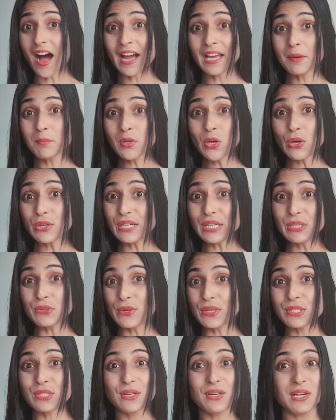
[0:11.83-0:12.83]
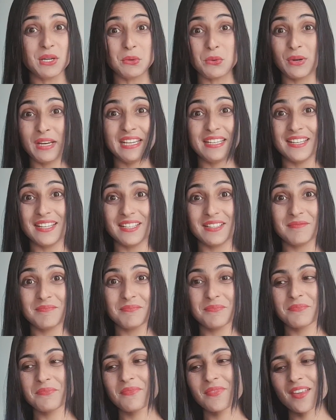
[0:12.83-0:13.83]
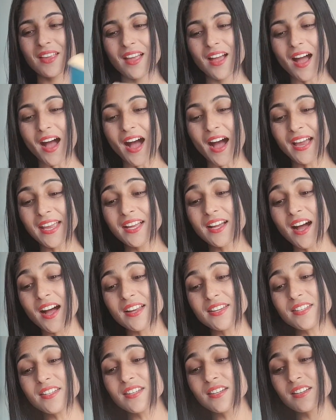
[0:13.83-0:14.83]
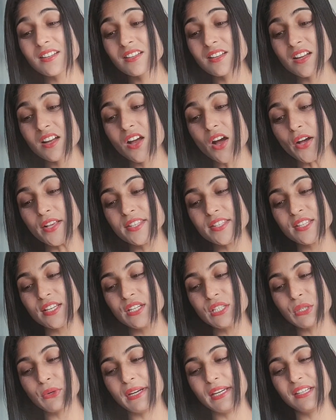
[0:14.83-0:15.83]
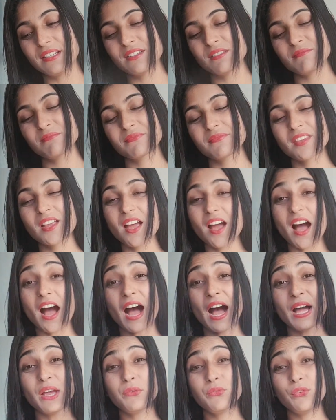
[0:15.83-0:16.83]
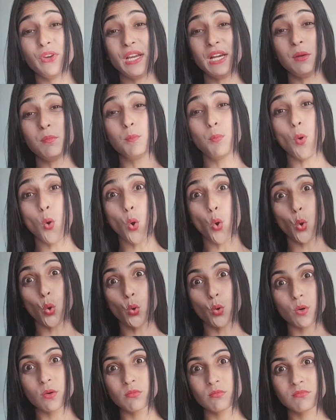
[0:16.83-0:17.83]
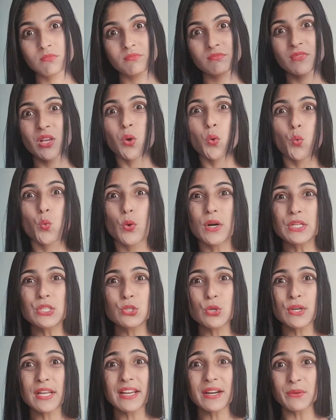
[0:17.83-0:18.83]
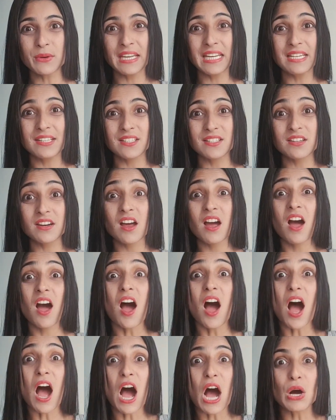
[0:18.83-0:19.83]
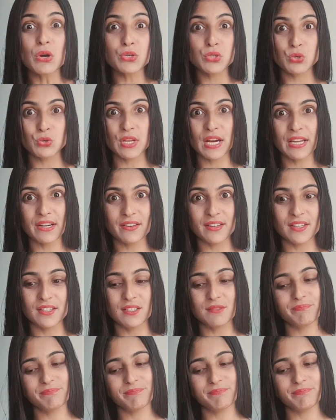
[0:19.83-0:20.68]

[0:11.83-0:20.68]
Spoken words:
I am not interested in reading. I can't concentrate. I feel bored. What should I read? How should I read?